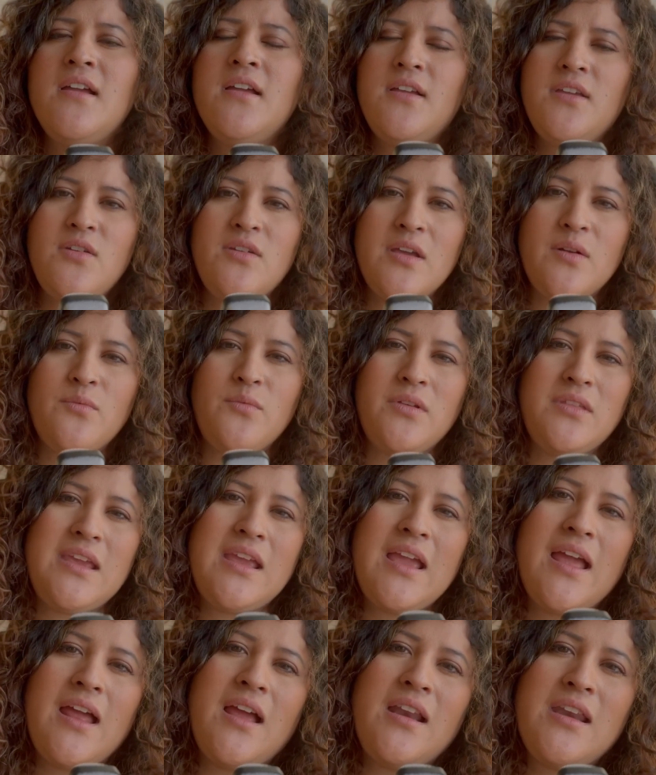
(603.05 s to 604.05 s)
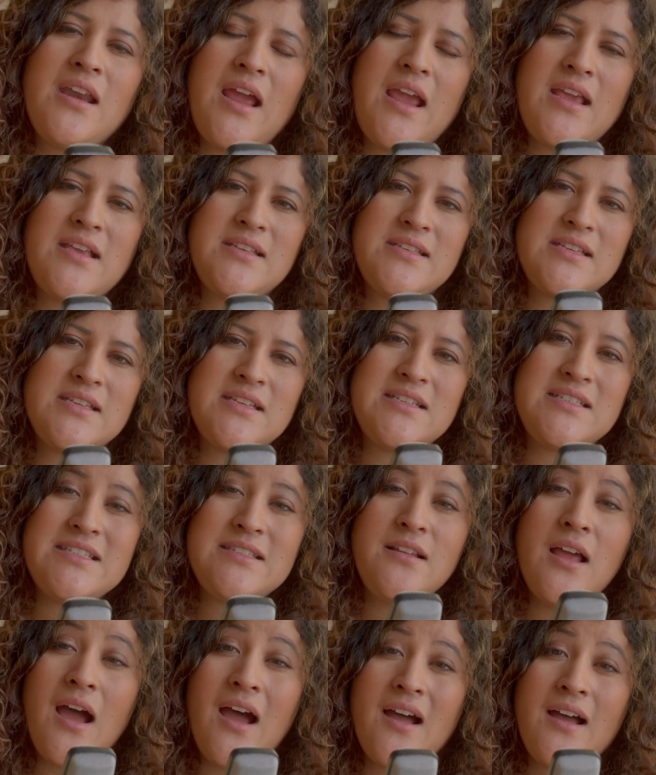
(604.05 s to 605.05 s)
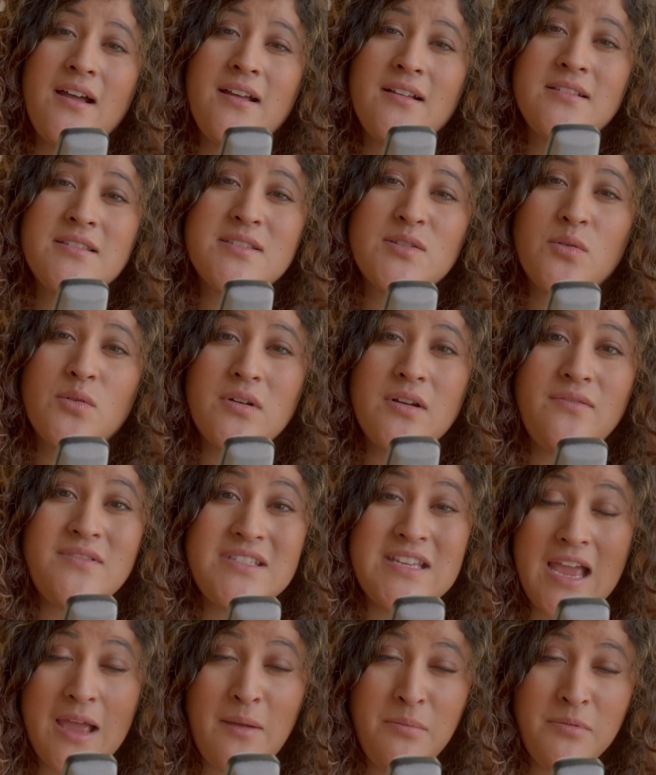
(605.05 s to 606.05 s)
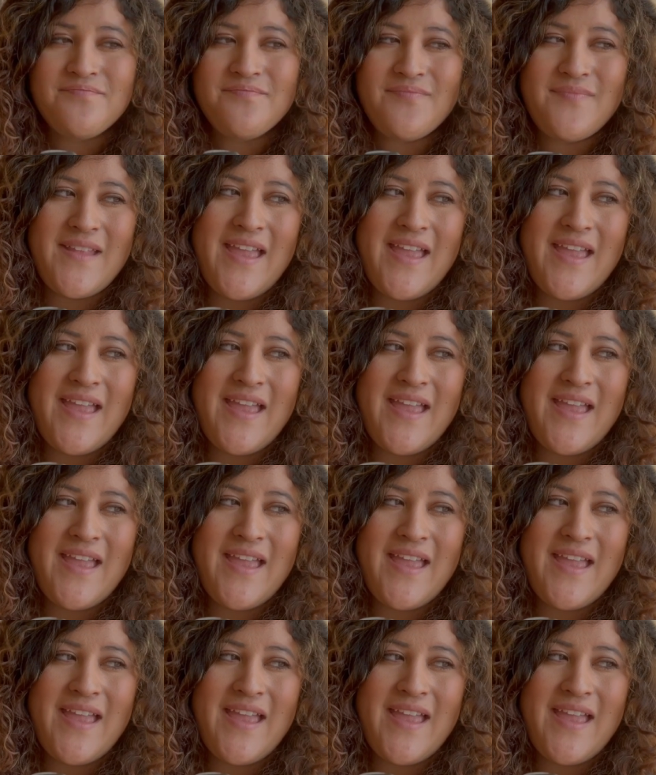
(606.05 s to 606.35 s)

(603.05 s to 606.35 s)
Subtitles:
you can really get a nice sort of depth.